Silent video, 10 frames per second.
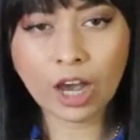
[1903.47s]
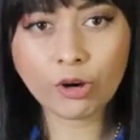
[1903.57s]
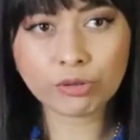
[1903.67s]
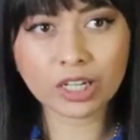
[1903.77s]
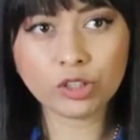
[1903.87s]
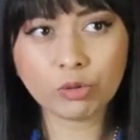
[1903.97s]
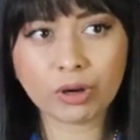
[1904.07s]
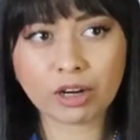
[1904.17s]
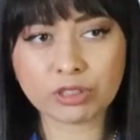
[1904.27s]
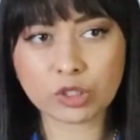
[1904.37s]
I already knew
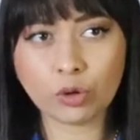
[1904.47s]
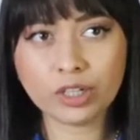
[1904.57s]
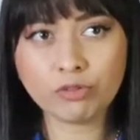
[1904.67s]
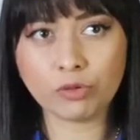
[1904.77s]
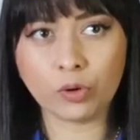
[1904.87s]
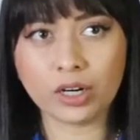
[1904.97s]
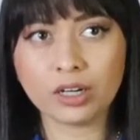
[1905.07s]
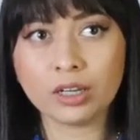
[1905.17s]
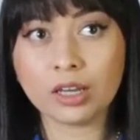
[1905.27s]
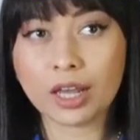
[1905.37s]
what I was going
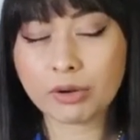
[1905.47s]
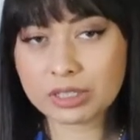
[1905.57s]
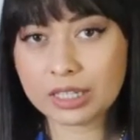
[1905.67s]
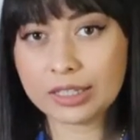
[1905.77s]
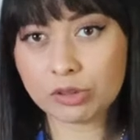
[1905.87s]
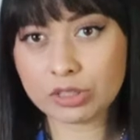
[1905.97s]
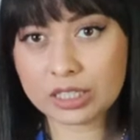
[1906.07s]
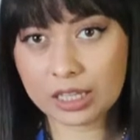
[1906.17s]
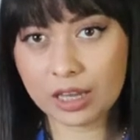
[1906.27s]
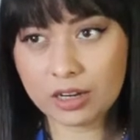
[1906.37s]
for. And I was a little
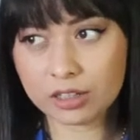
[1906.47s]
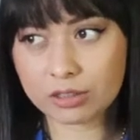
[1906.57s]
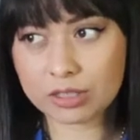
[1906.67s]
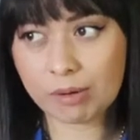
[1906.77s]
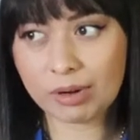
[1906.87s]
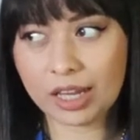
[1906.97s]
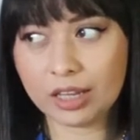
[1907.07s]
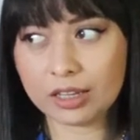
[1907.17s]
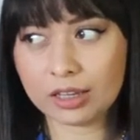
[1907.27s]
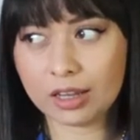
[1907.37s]
scared because I'm
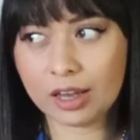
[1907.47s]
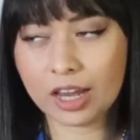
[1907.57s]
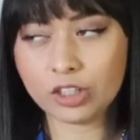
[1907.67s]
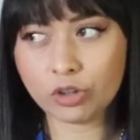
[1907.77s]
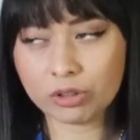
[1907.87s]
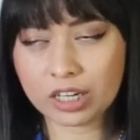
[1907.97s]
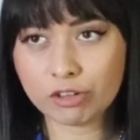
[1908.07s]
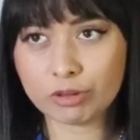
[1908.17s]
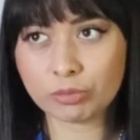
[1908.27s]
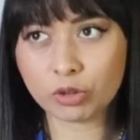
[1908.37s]
like, I know that
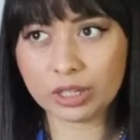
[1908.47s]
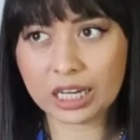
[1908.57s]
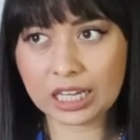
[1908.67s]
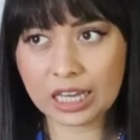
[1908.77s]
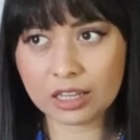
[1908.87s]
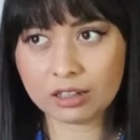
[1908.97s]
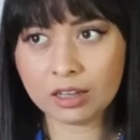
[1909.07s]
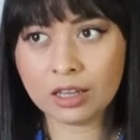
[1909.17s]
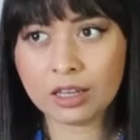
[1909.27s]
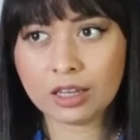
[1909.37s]
if I'm going
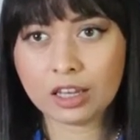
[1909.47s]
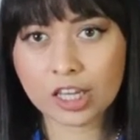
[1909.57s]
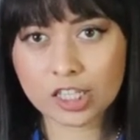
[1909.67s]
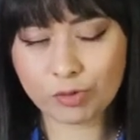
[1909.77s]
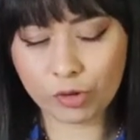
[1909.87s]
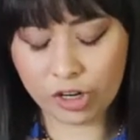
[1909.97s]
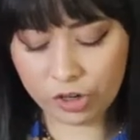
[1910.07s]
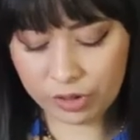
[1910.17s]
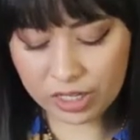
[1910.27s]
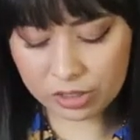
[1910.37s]
again, it's for
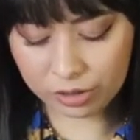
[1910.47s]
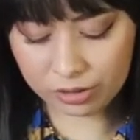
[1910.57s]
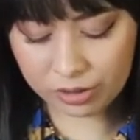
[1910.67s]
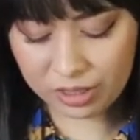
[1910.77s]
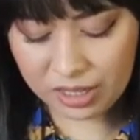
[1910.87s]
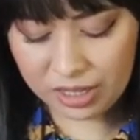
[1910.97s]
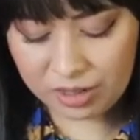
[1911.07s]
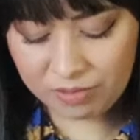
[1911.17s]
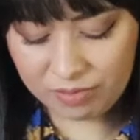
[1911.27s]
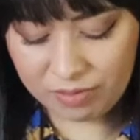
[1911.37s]
a reason.
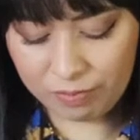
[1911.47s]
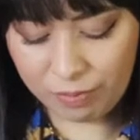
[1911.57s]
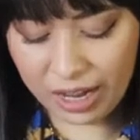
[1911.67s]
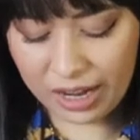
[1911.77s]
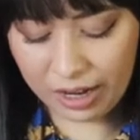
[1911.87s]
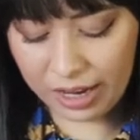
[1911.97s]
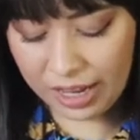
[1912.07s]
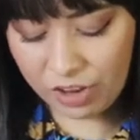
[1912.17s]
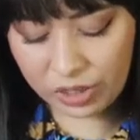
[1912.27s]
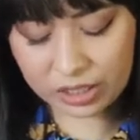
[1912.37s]
But
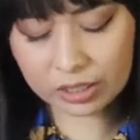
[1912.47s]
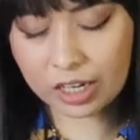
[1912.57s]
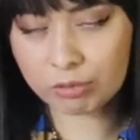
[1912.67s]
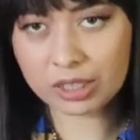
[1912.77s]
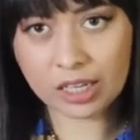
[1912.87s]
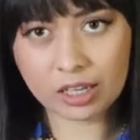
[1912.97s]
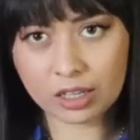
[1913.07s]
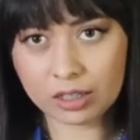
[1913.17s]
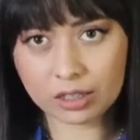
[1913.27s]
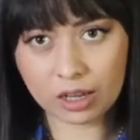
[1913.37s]
everything that I'm
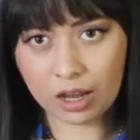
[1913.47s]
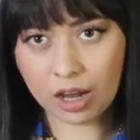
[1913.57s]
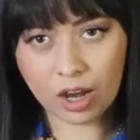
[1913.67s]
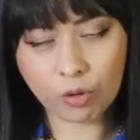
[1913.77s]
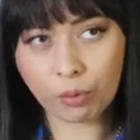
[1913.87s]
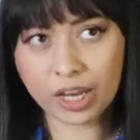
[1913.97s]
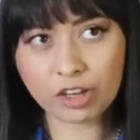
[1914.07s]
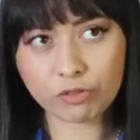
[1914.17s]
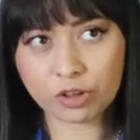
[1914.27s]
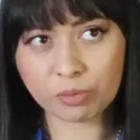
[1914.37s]
taking
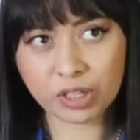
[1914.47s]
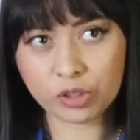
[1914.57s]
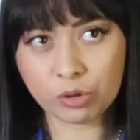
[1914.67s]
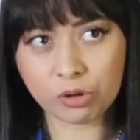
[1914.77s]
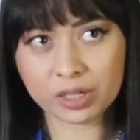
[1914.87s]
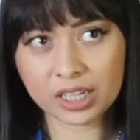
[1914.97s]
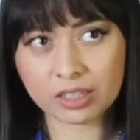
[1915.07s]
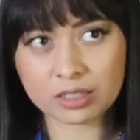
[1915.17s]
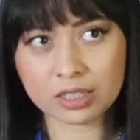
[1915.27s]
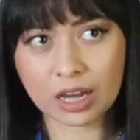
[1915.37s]
away from Medjugorje
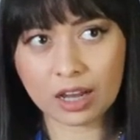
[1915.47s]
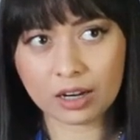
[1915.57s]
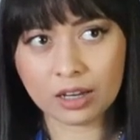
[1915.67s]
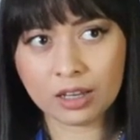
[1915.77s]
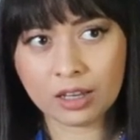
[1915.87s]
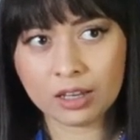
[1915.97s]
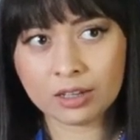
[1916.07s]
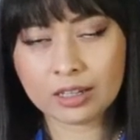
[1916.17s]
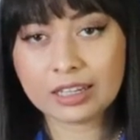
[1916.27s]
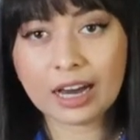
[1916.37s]
is that
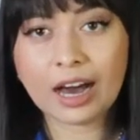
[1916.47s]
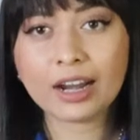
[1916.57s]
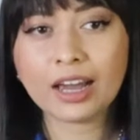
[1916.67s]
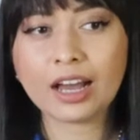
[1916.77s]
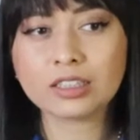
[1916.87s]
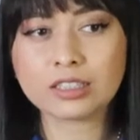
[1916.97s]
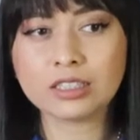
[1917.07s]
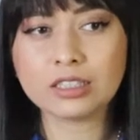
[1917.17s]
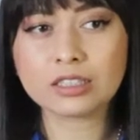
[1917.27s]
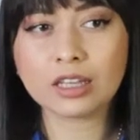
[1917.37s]
God has
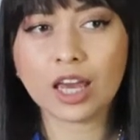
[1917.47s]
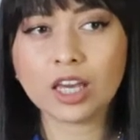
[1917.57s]
this